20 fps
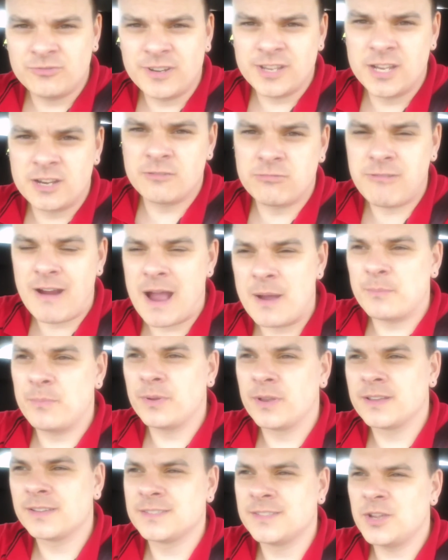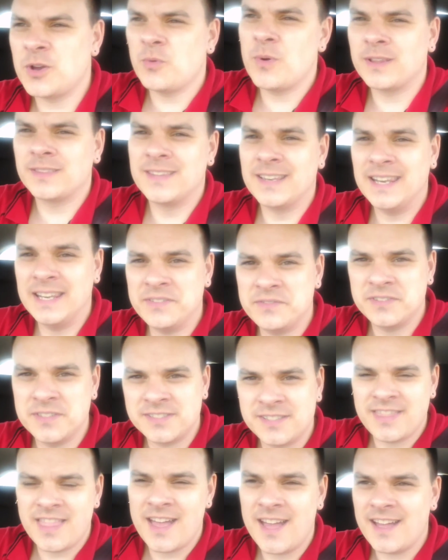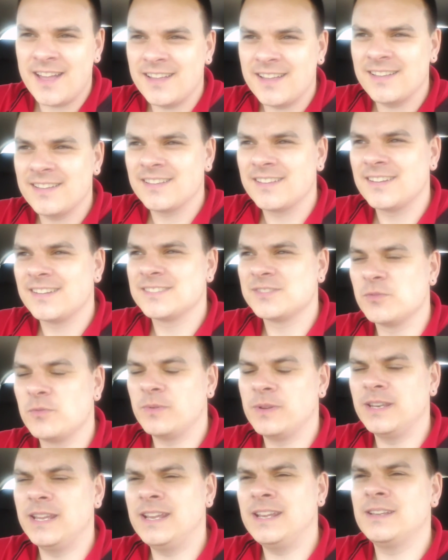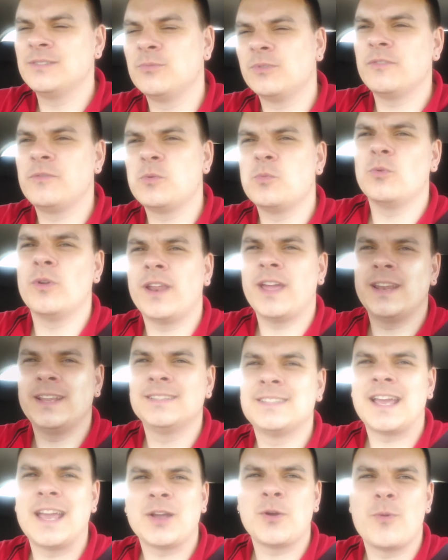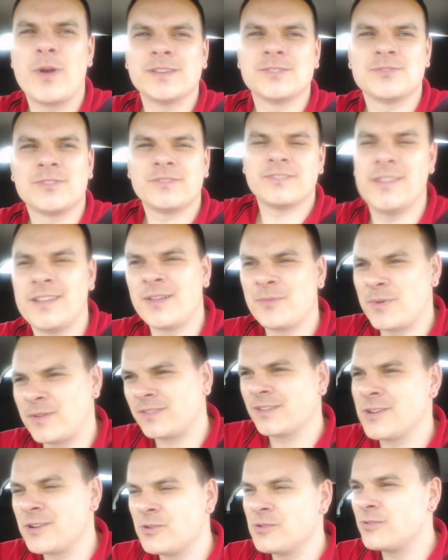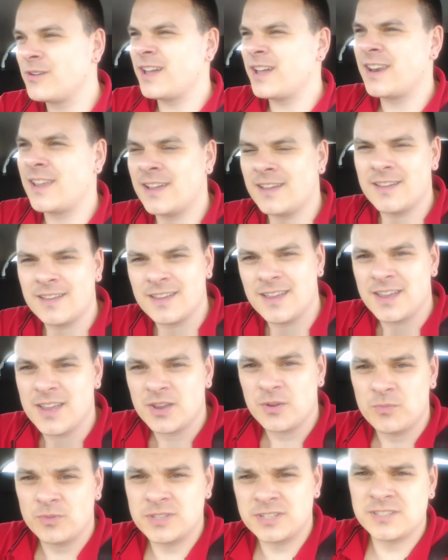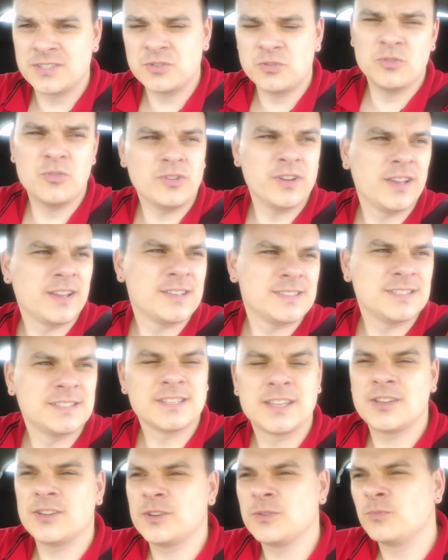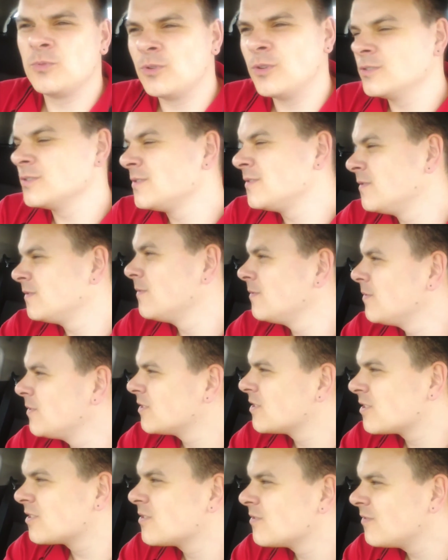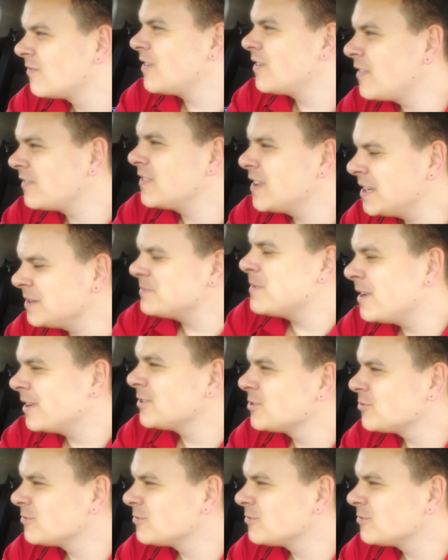really crap because nowhere delivers there. So if we want any takeaways or anything like that, I think we'll go get it, which is annoying because it's a good, 15 minutes?